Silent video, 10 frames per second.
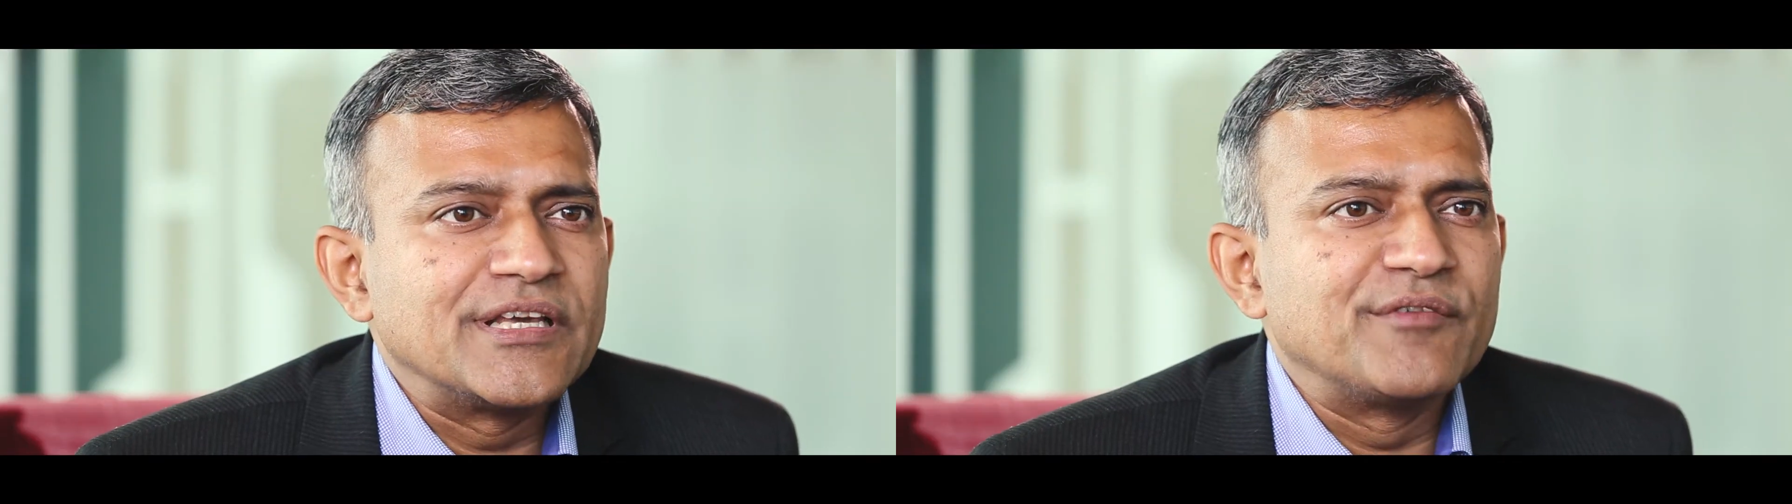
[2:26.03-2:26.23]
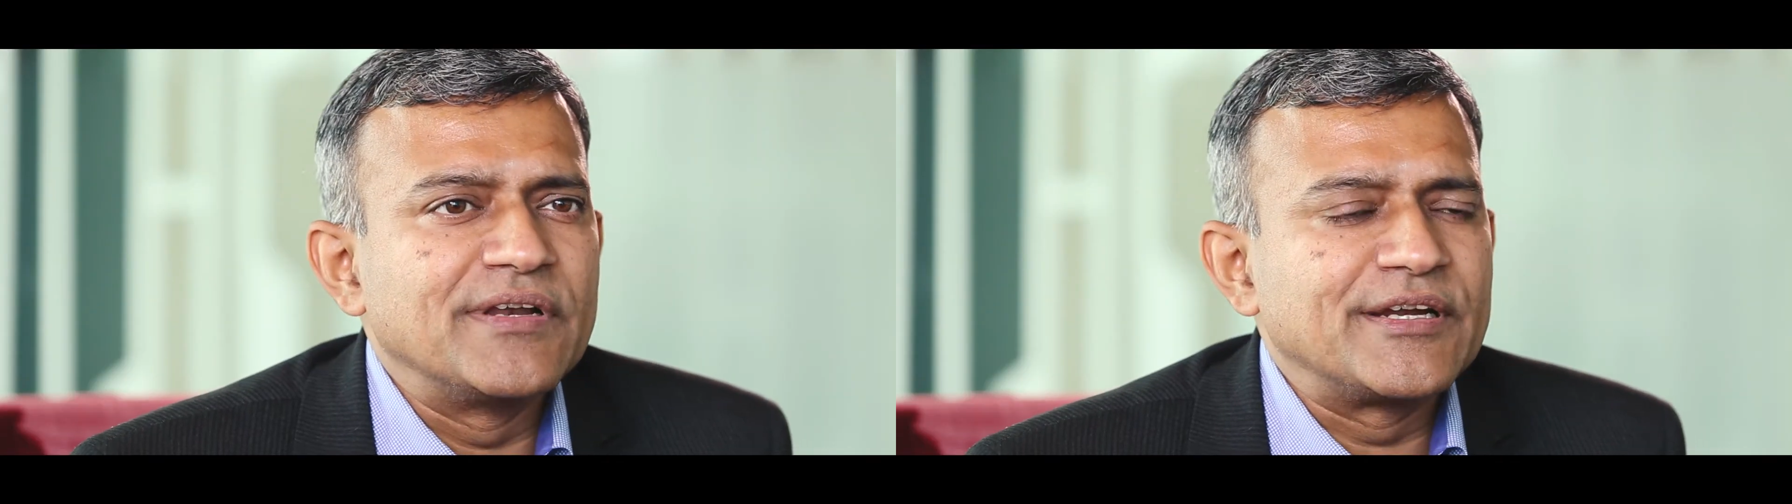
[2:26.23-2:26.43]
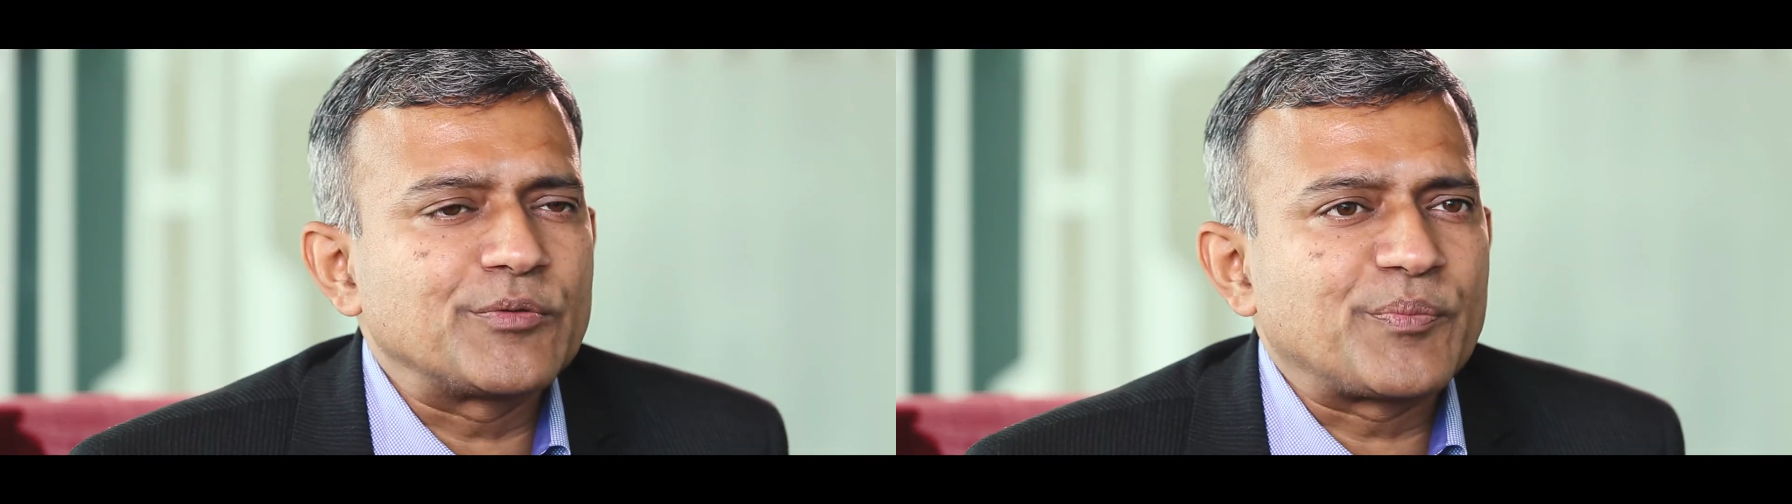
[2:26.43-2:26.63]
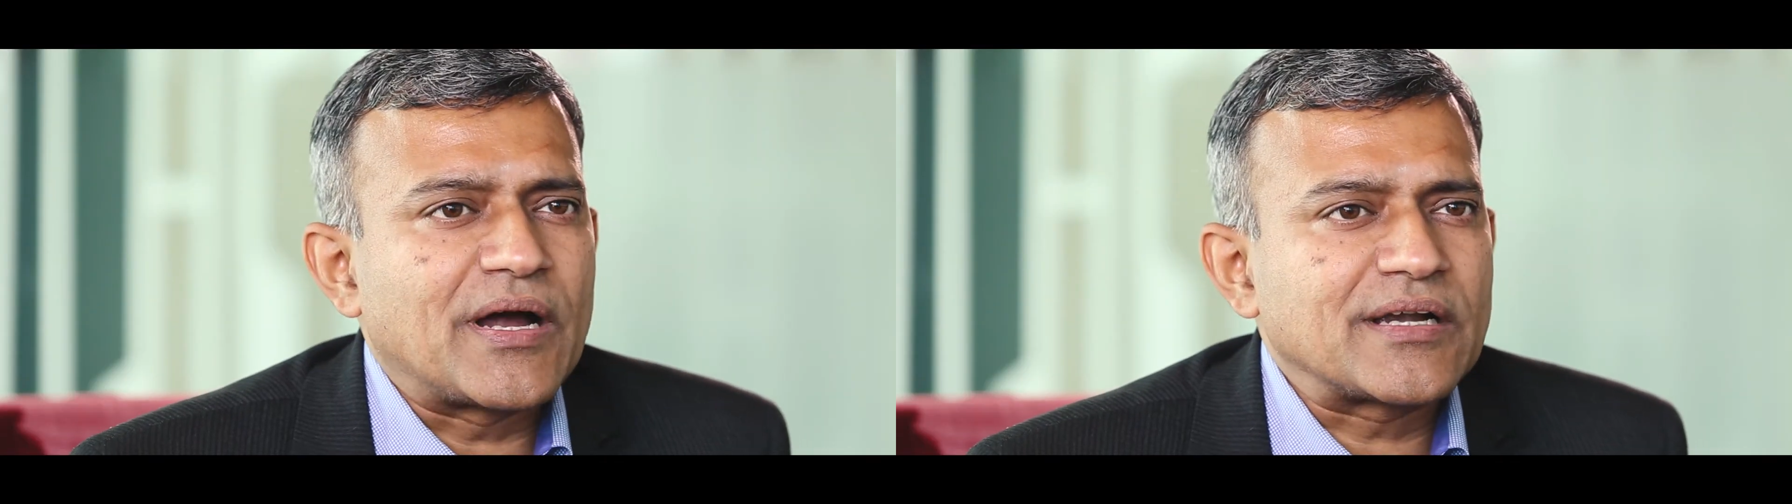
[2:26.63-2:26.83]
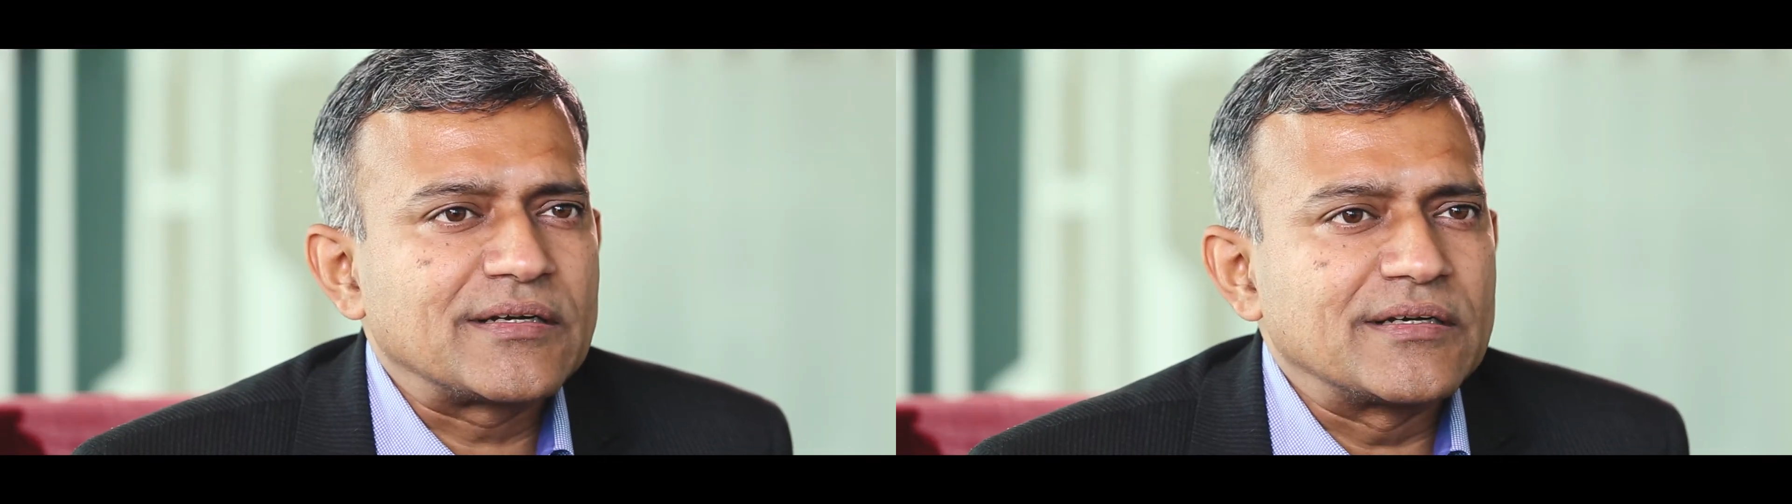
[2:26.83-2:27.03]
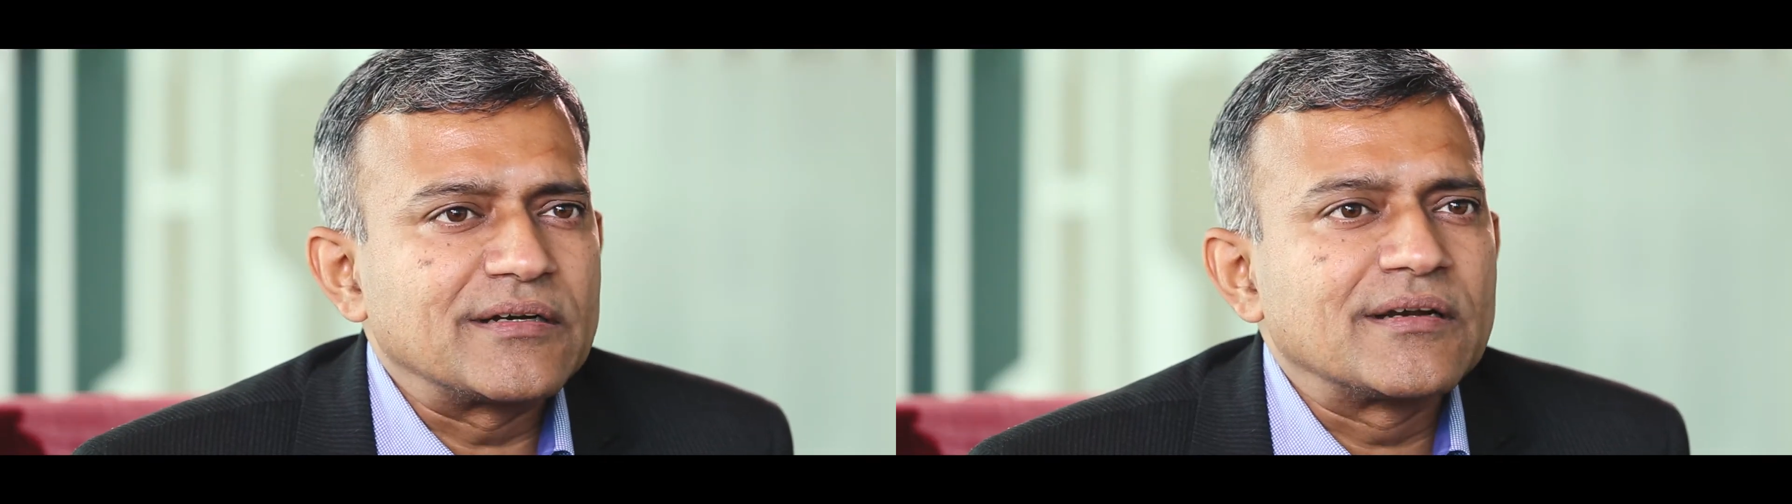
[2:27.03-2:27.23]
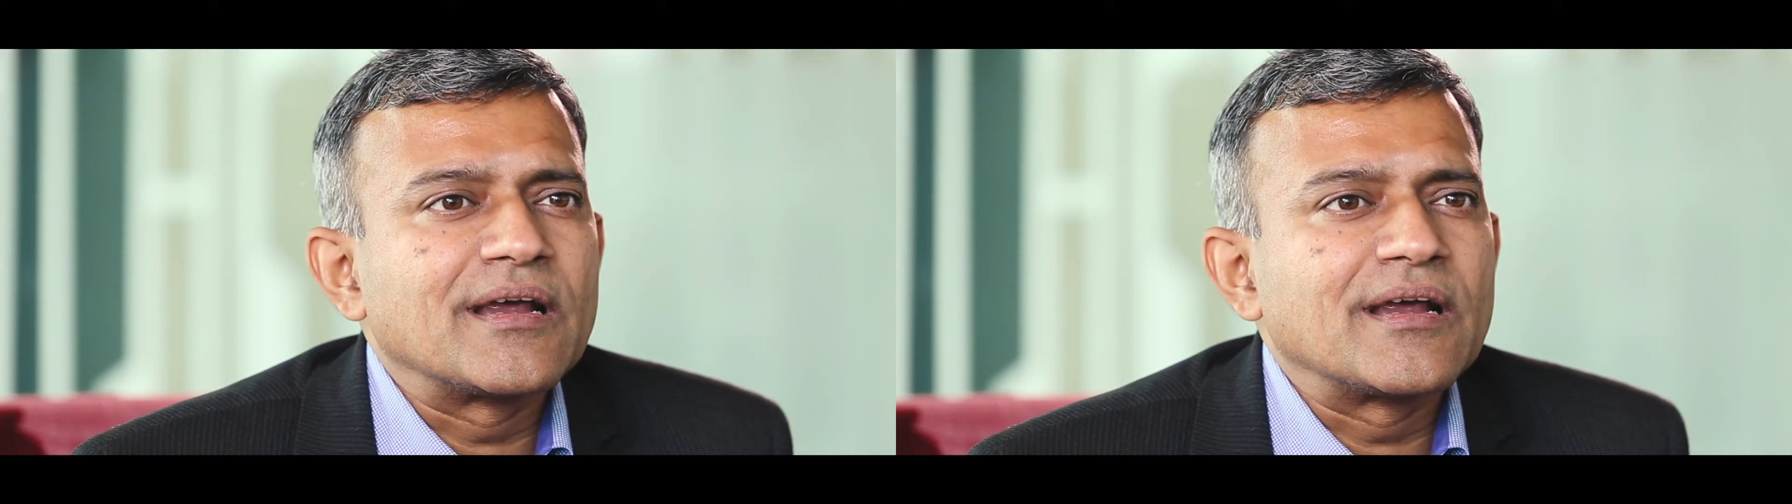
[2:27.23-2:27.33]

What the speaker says: are willing to partner